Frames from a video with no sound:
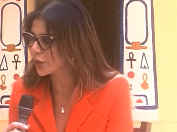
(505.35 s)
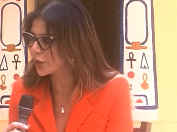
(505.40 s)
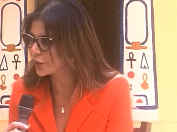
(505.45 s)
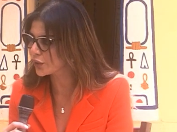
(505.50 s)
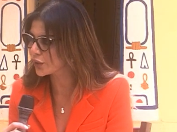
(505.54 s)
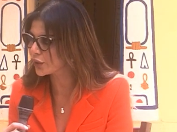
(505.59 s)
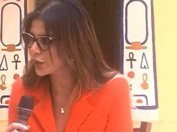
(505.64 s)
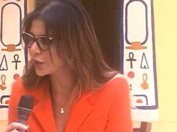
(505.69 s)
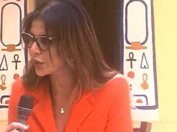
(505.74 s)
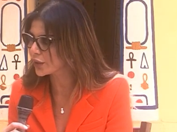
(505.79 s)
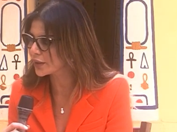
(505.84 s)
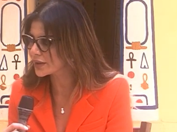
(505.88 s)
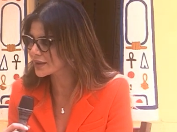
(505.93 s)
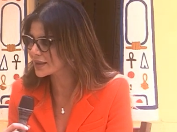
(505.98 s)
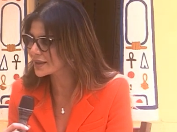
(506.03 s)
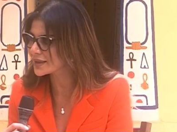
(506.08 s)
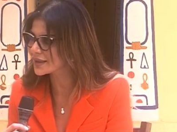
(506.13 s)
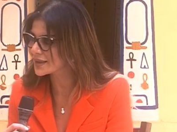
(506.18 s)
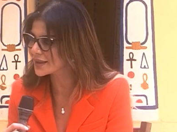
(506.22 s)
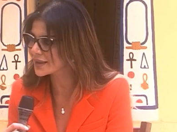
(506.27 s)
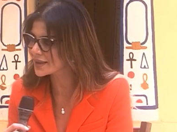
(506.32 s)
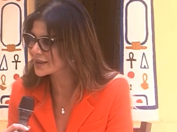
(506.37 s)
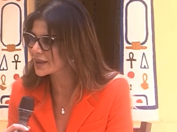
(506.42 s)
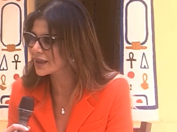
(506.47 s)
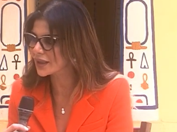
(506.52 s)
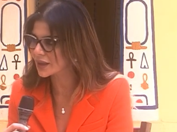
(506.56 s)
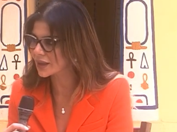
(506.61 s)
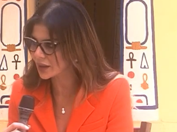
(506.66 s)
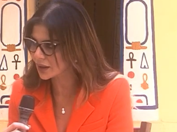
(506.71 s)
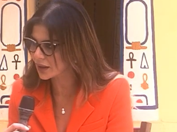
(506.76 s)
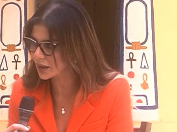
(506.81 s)
other cities
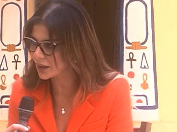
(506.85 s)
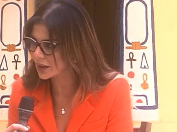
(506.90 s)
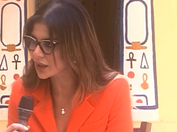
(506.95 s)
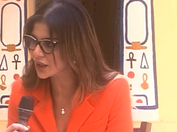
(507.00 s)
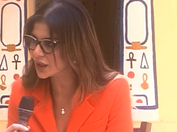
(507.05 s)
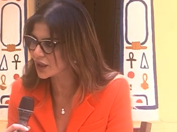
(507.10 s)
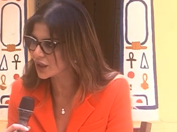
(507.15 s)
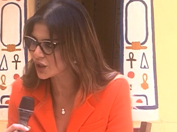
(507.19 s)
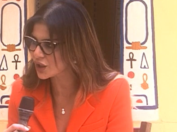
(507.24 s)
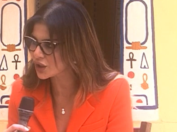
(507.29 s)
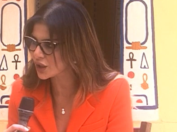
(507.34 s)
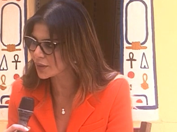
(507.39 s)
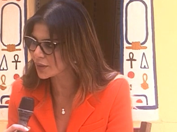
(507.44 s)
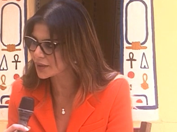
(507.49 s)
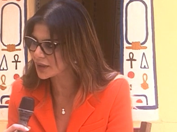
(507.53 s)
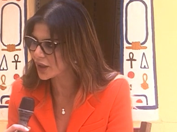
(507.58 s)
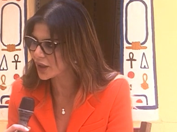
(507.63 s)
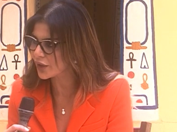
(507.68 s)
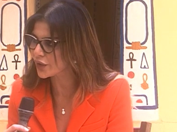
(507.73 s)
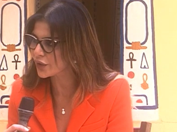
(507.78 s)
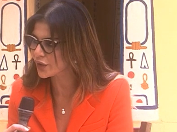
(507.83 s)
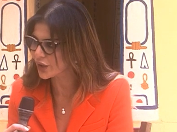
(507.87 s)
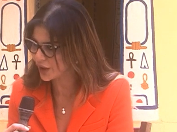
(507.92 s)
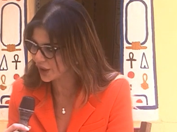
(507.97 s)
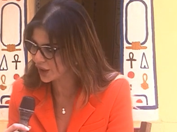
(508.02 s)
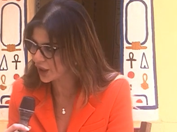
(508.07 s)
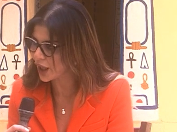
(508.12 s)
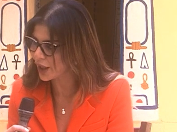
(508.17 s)
in in of Egypt other have, than uh,